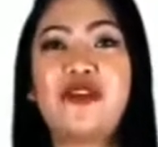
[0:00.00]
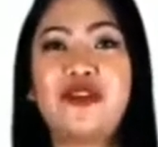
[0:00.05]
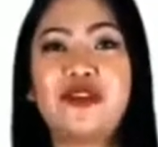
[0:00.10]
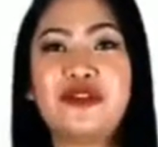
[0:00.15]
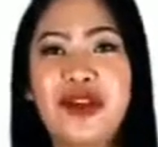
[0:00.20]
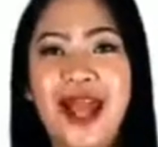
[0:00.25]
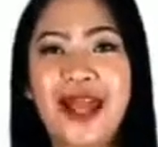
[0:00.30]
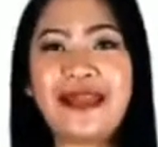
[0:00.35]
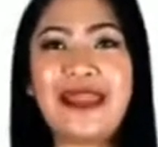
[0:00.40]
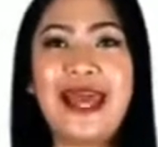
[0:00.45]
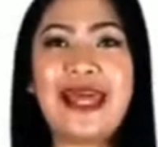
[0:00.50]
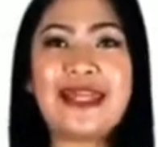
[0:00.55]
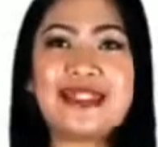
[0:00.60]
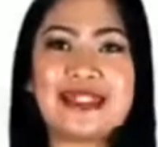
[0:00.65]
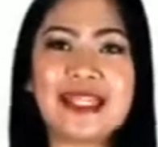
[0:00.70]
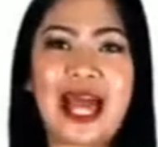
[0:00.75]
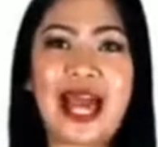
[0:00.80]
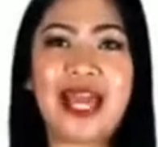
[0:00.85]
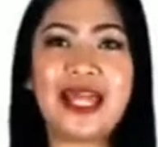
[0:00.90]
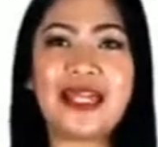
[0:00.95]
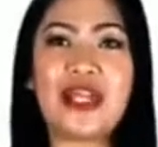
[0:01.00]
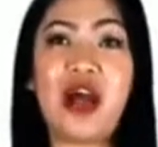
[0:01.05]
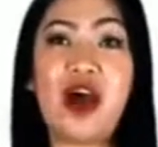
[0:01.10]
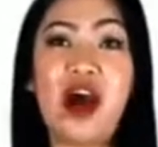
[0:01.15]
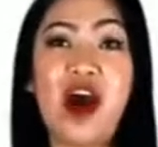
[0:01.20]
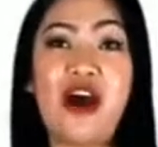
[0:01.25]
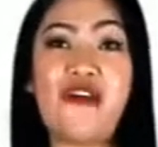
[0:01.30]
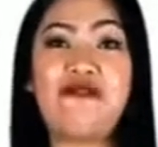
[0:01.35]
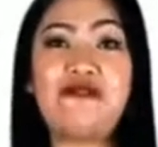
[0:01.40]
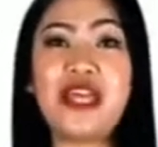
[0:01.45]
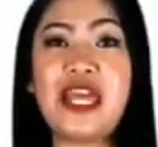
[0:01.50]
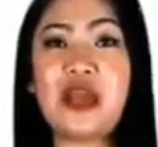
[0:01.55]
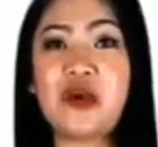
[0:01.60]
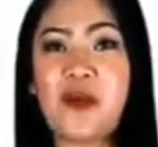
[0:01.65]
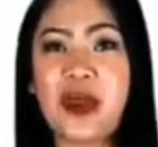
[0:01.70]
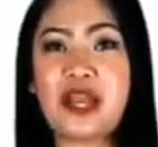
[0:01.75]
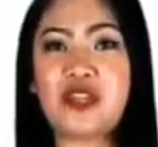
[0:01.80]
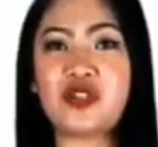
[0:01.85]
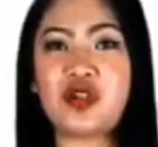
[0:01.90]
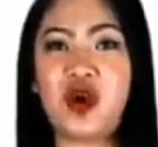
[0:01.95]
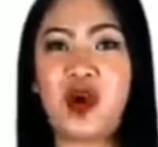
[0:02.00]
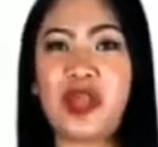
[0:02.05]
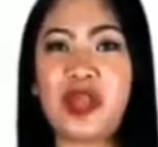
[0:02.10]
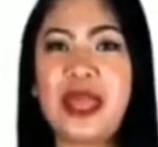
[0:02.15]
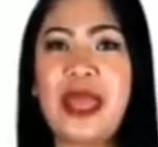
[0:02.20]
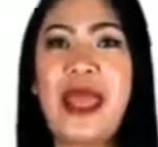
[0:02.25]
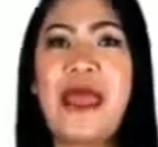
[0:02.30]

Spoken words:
right-hand side of the equation